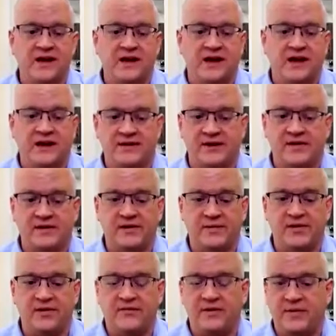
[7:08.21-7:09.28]
and has also
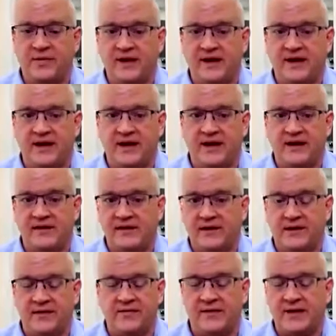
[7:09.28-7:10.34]
proved to be
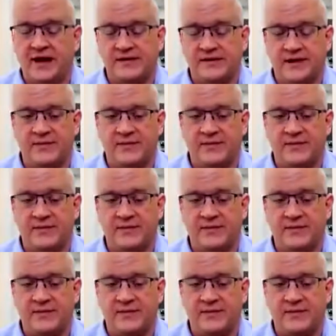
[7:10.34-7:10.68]
lasting